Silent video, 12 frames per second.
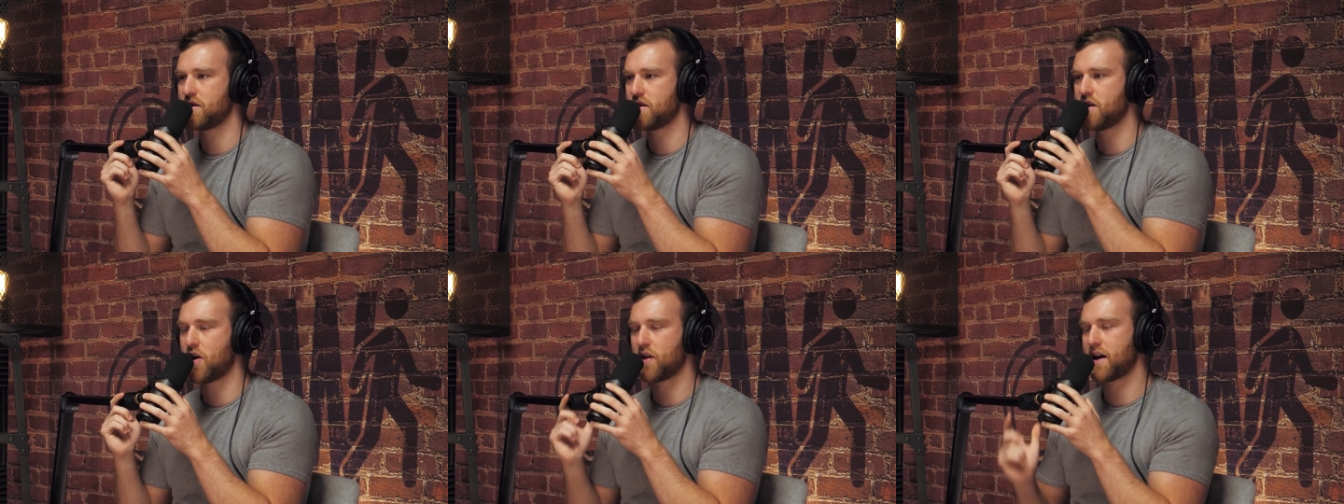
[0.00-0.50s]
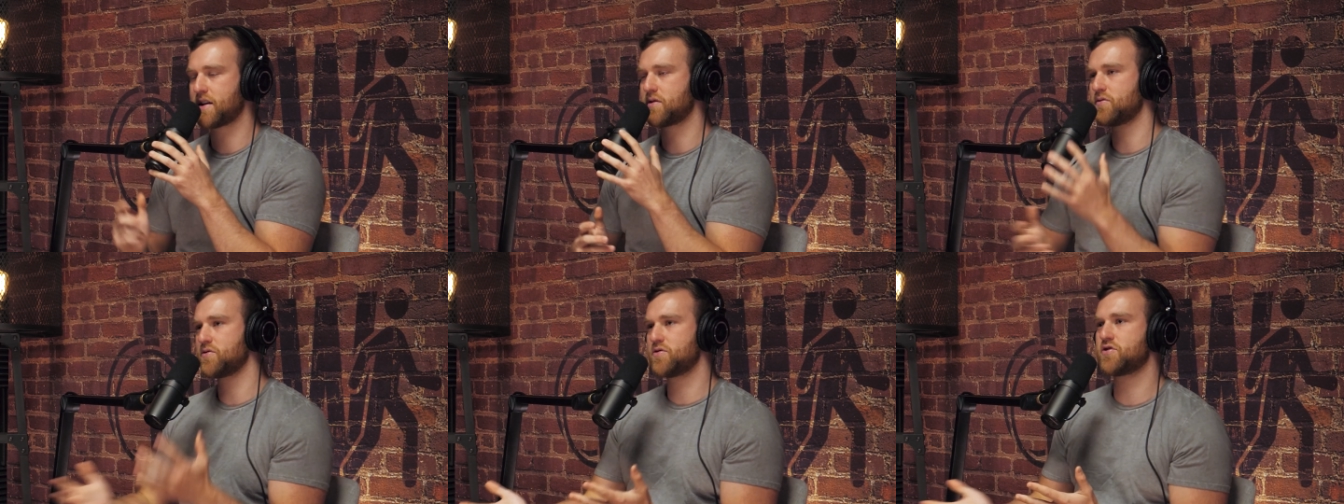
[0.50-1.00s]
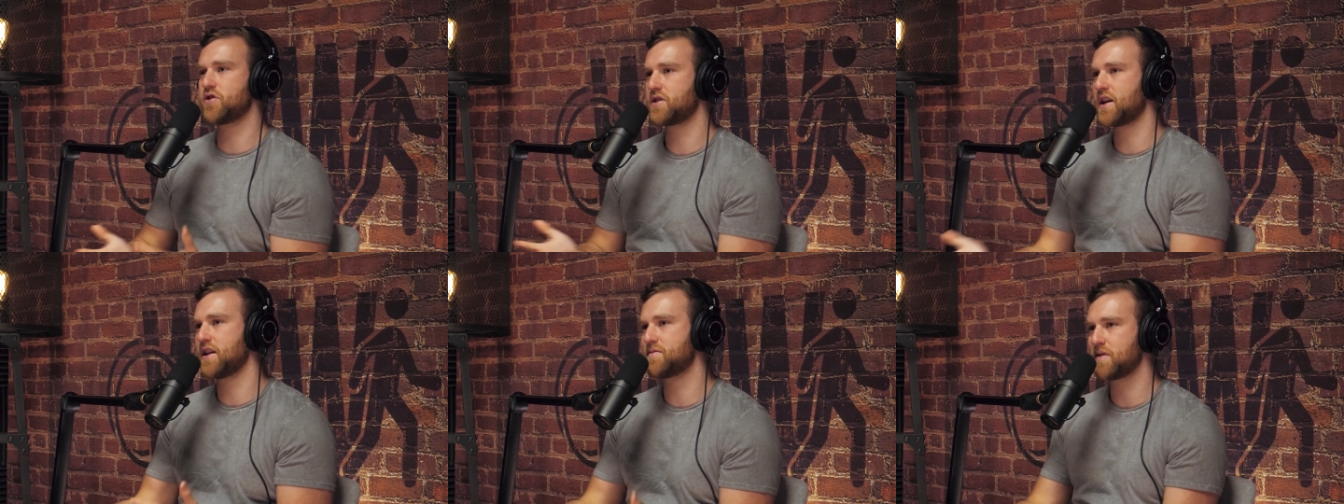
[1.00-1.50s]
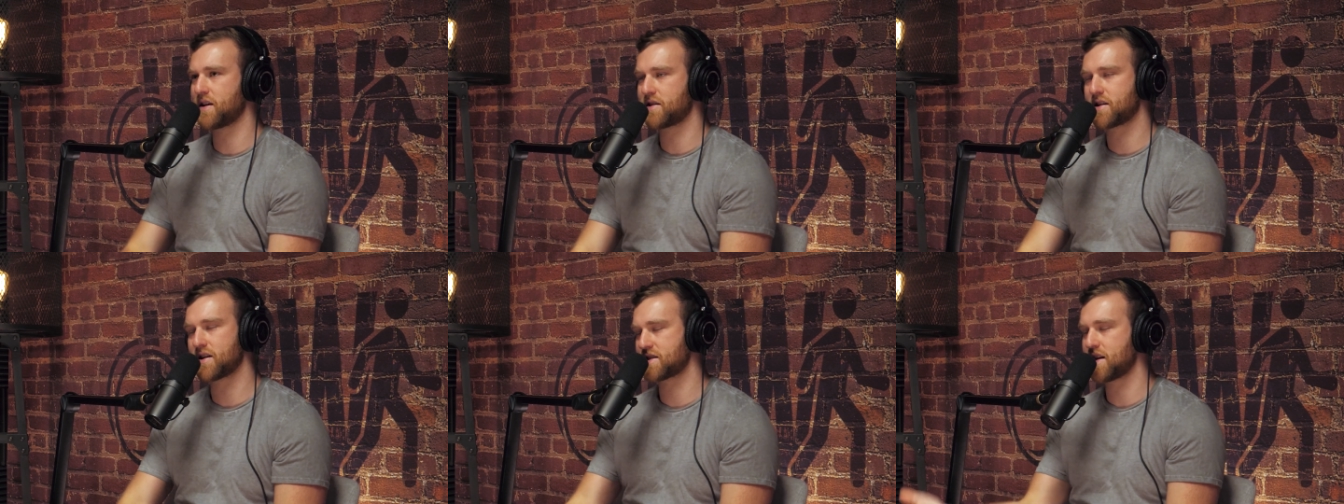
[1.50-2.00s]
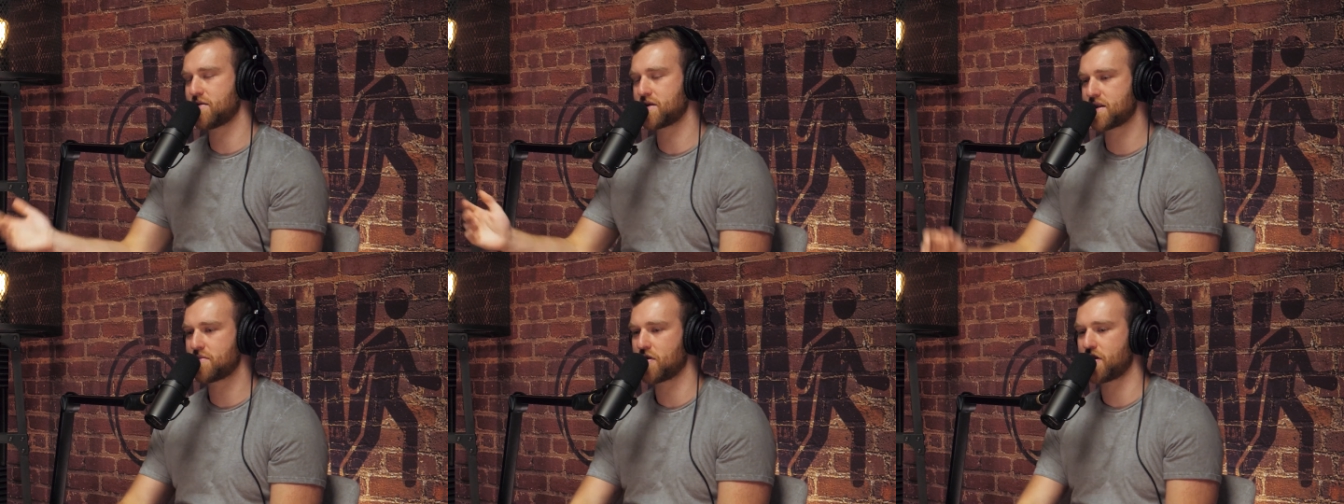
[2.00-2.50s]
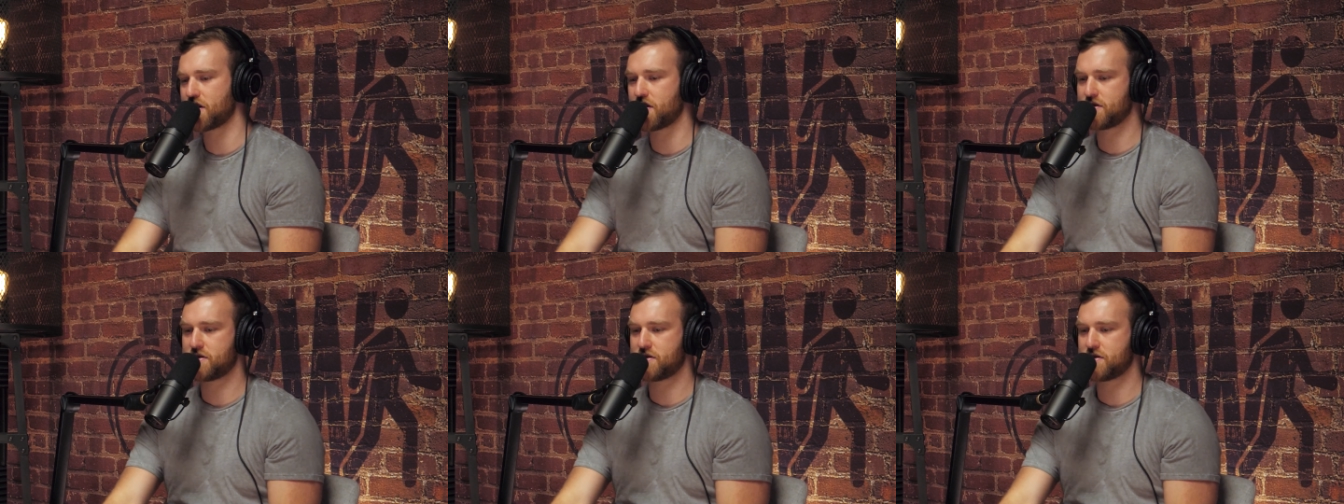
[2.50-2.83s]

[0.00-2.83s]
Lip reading: like, should kids be allowed to cuss? Anyways, keep going though.